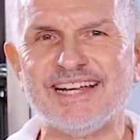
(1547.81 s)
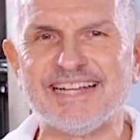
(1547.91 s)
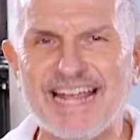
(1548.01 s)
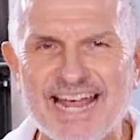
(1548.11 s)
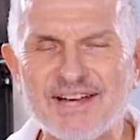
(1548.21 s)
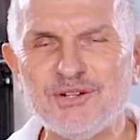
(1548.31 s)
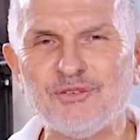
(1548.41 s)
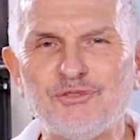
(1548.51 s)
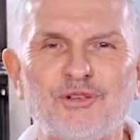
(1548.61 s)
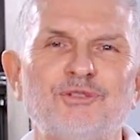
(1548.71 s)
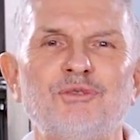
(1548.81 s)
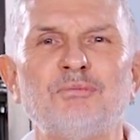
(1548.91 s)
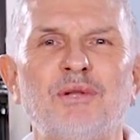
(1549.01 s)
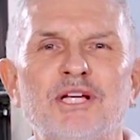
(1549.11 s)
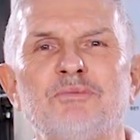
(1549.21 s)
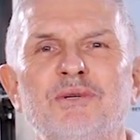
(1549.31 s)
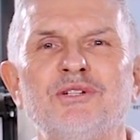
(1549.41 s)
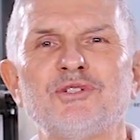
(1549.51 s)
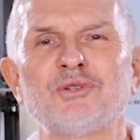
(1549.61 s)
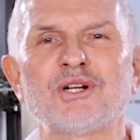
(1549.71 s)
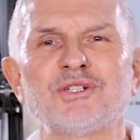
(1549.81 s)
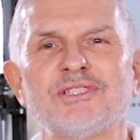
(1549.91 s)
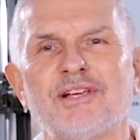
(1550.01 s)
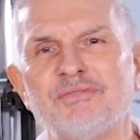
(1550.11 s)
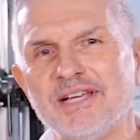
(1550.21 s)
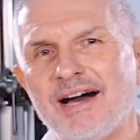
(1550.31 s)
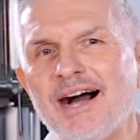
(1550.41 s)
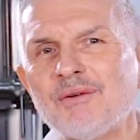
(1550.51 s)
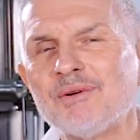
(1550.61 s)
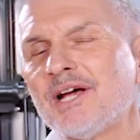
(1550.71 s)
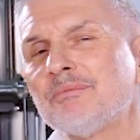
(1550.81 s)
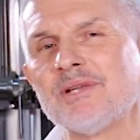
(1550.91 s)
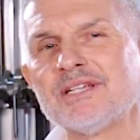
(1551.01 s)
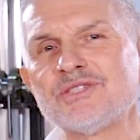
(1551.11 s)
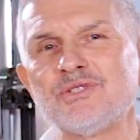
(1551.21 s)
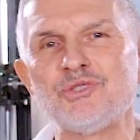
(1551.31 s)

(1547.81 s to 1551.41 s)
and annual filter replacement instructions of the Aqua 9 Plus